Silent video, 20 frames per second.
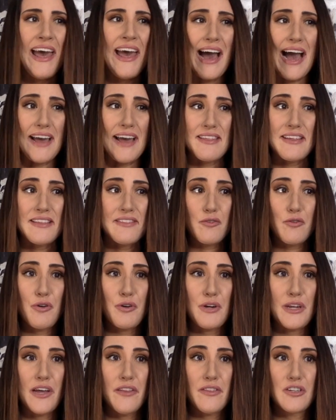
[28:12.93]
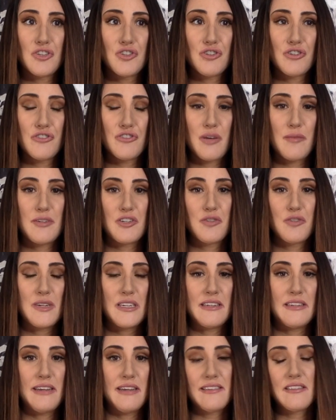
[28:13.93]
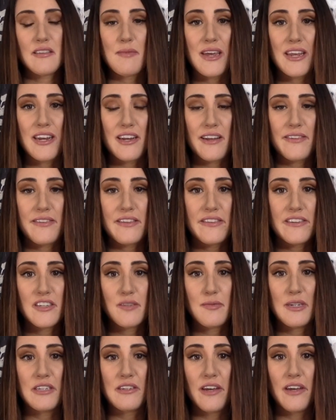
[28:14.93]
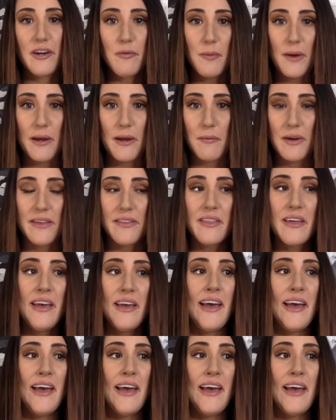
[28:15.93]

I think the crony health insurance companies should be decimated. I think they should be done away with.